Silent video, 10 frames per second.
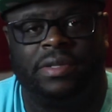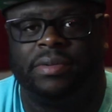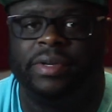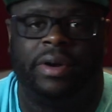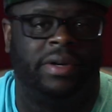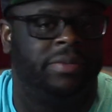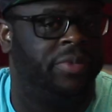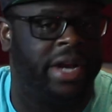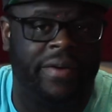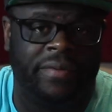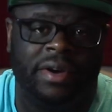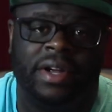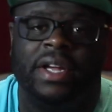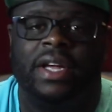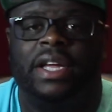or whatever.
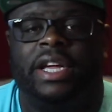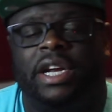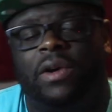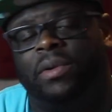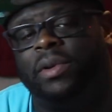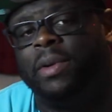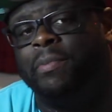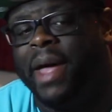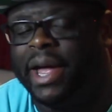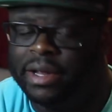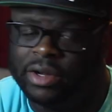Make a a